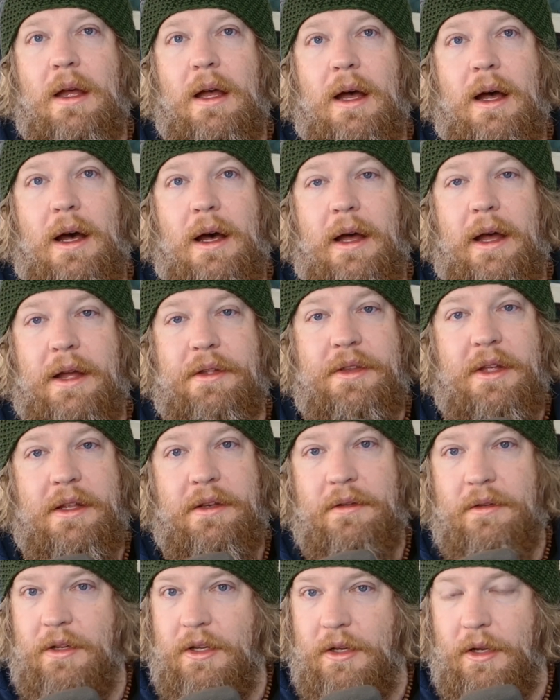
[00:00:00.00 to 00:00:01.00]
Uh, and
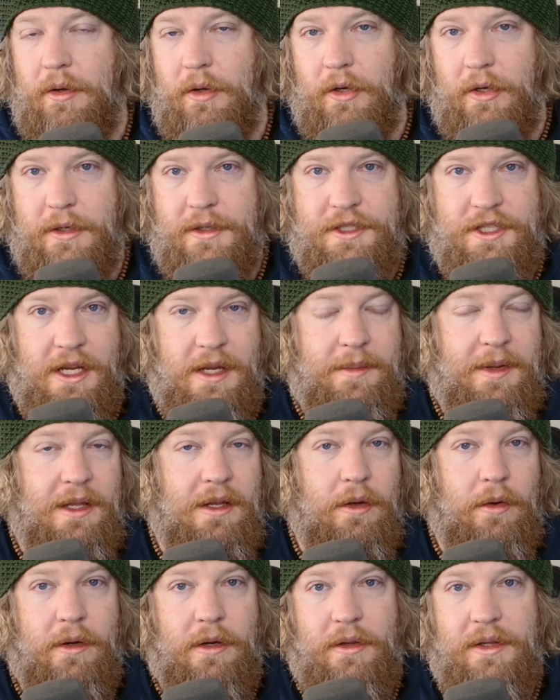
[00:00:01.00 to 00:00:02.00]
then you know her and Jamie
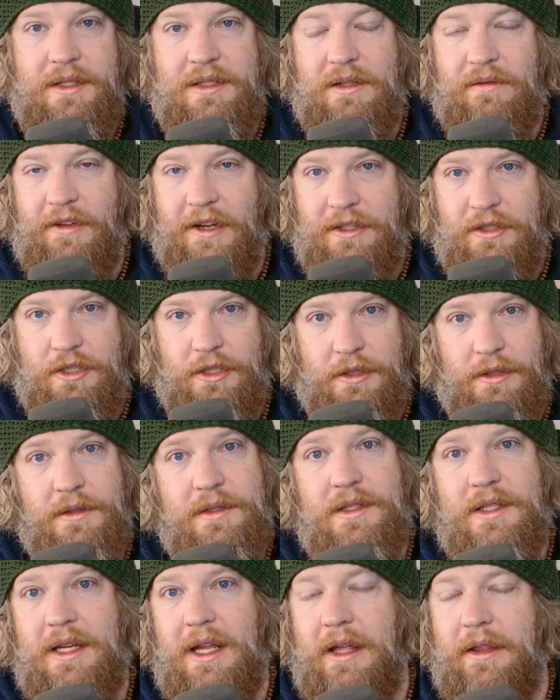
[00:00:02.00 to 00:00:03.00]
go on all these
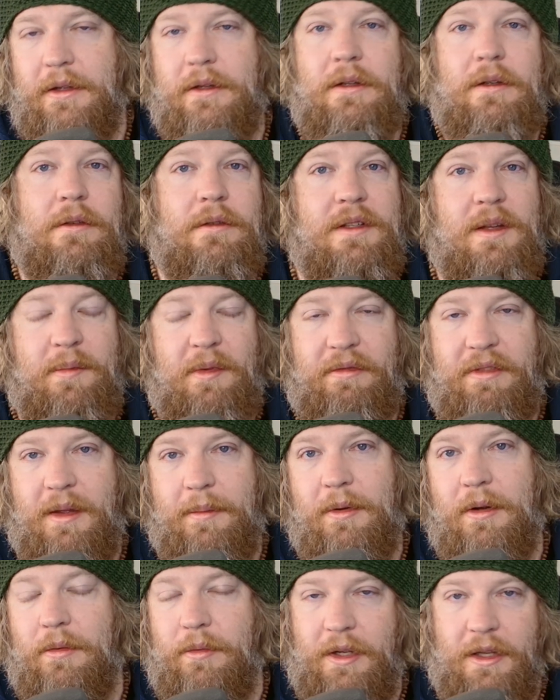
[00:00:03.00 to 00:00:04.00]
adventures together. Some of
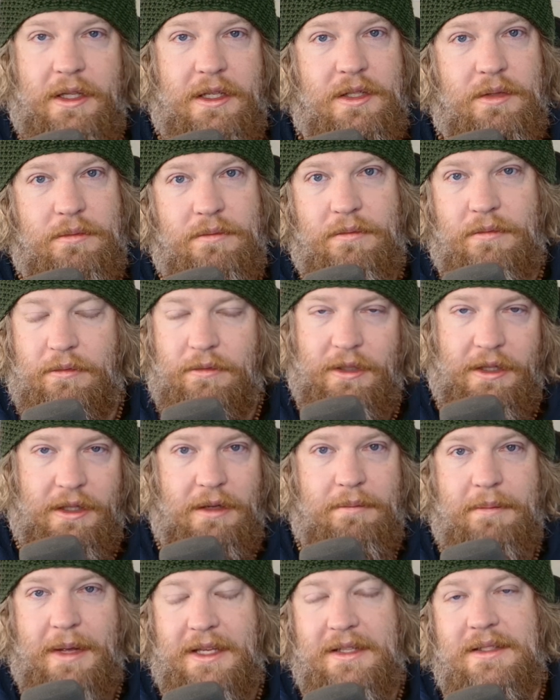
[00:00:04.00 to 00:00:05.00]
them are really
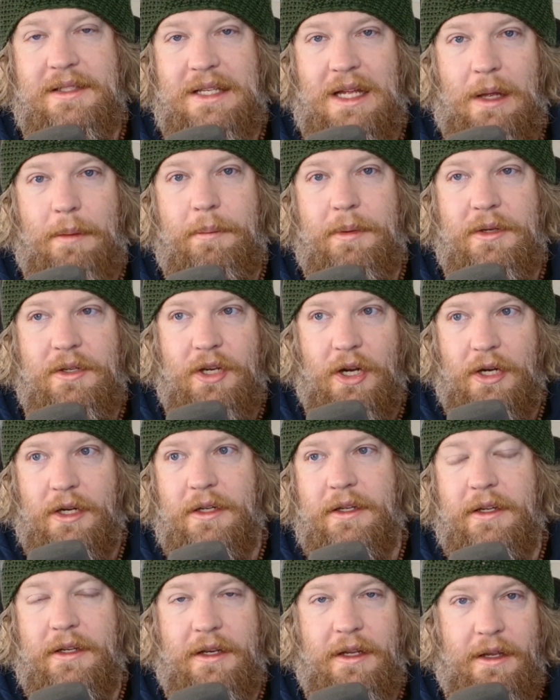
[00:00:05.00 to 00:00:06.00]
really messed up and
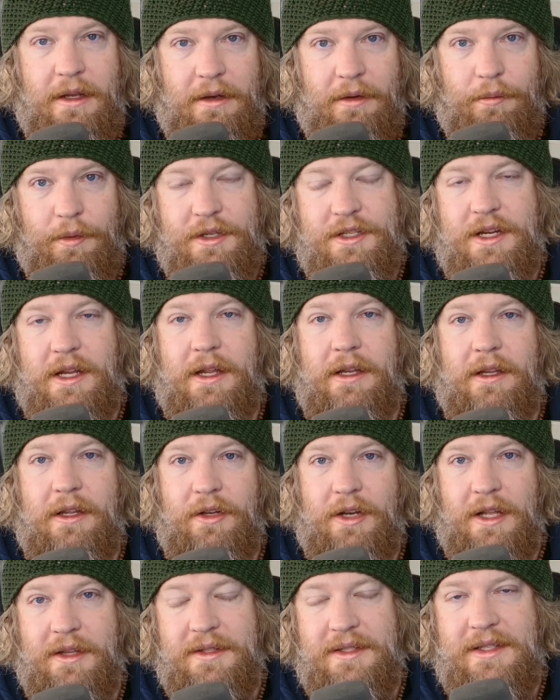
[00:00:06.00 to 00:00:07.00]
dark, and I wish I
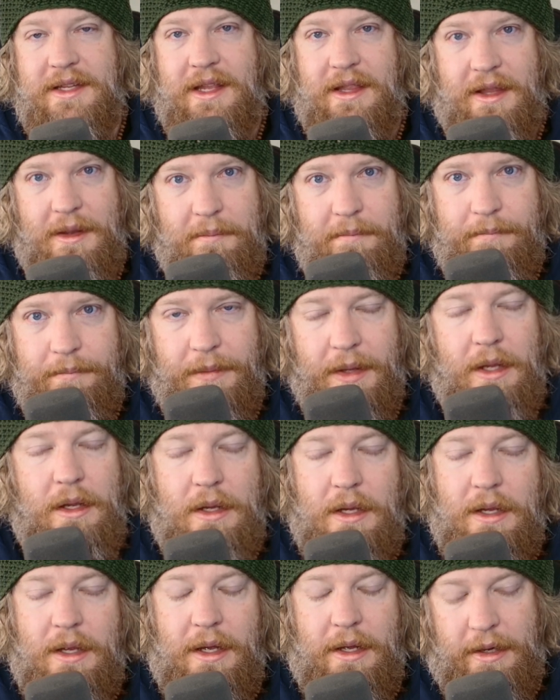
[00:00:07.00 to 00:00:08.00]
could unsee them.
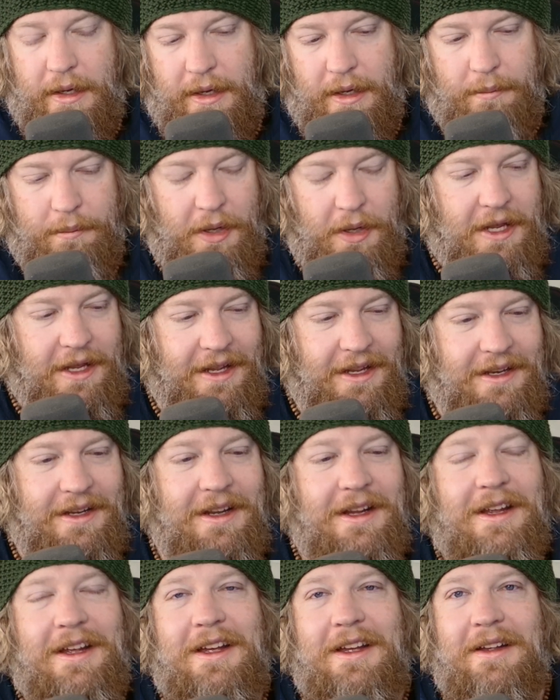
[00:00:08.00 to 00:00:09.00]
Uh, but
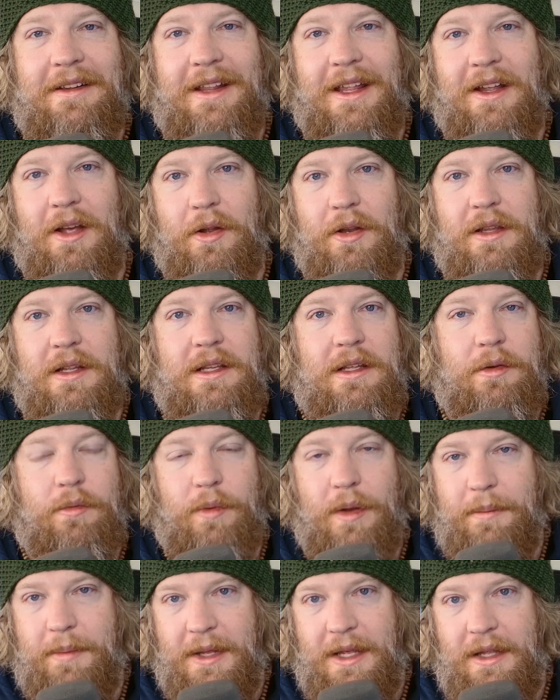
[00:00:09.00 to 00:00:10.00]
they go to the
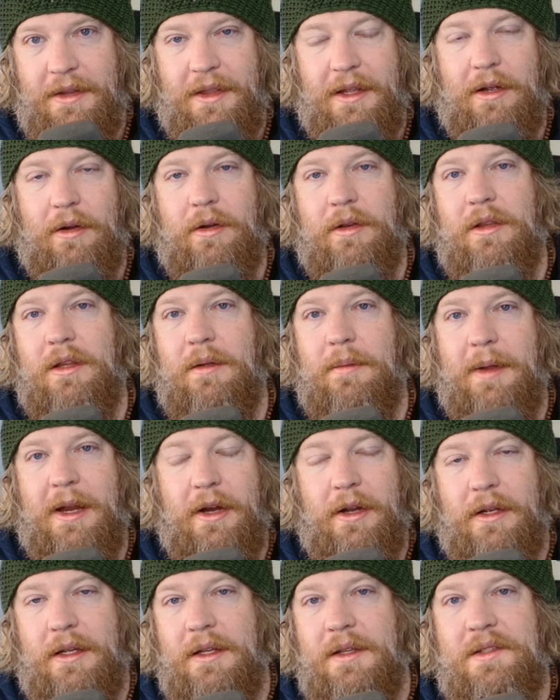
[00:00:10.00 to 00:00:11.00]
Caribbean, they go to the
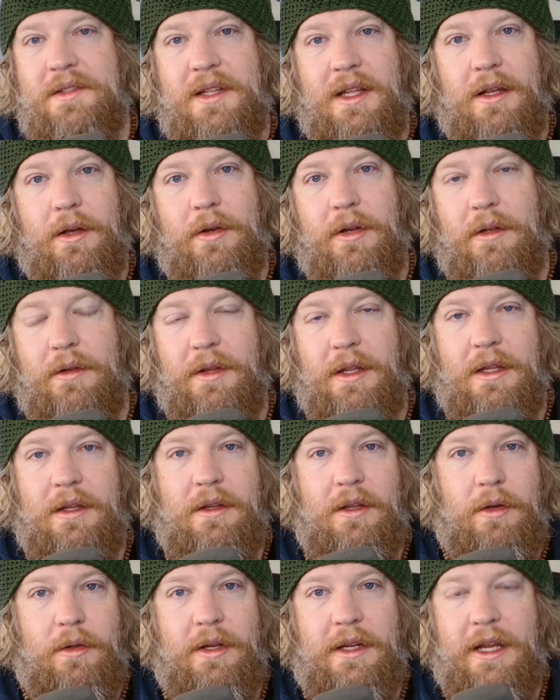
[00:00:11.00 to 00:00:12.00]
Americas, they go to they
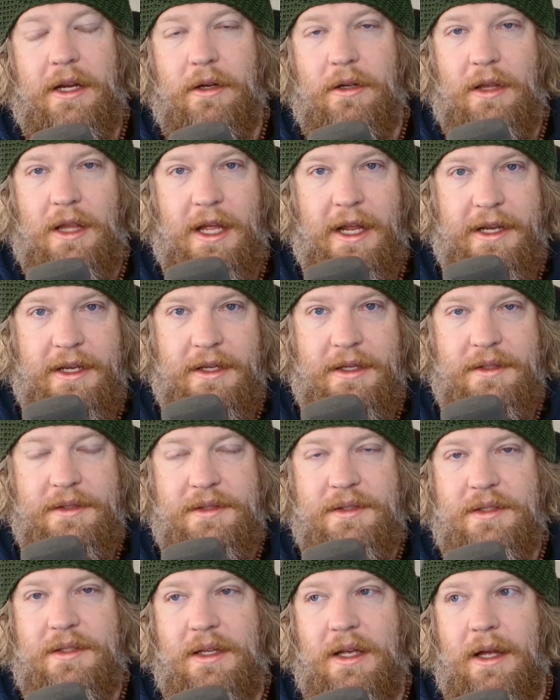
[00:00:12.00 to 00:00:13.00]
go to
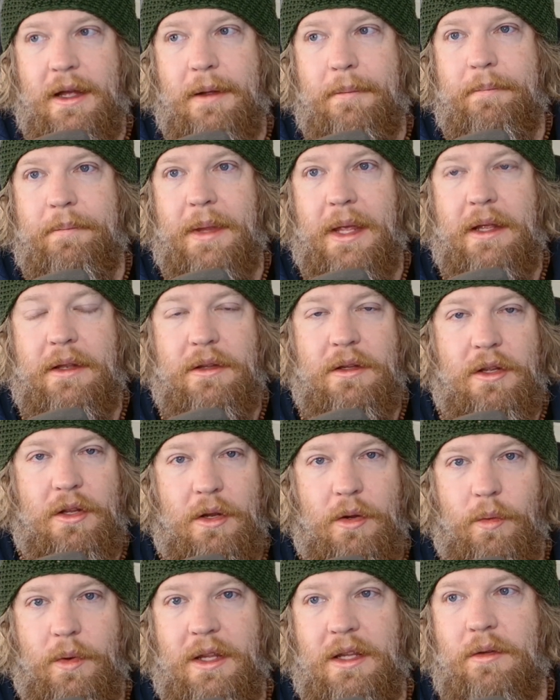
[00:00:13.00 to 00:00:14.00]
Carolinas, um, and you
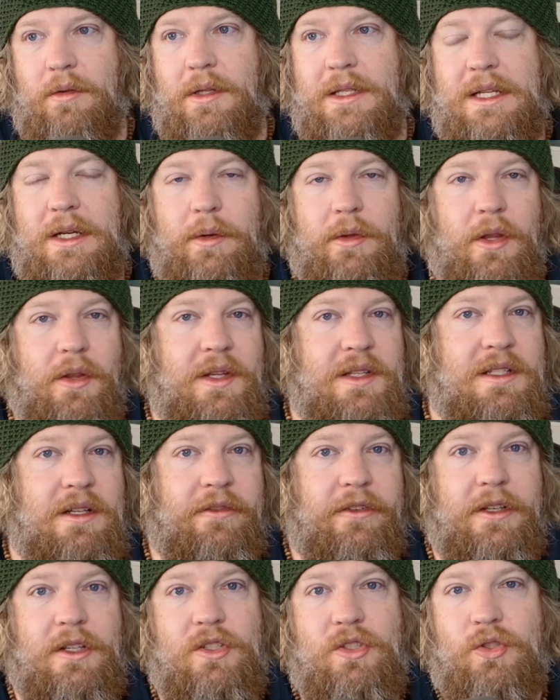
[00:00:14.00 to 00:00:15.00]
know we, we deal with all these
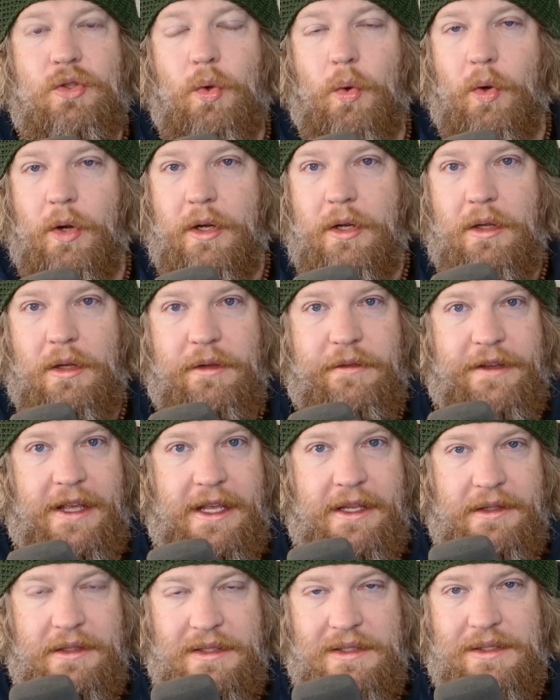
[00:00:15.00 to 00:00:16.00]
different historical
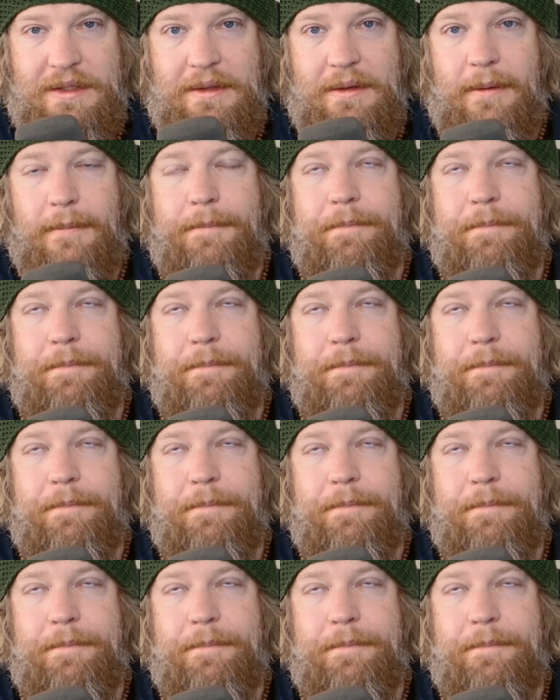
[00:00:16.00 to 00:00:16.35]
events.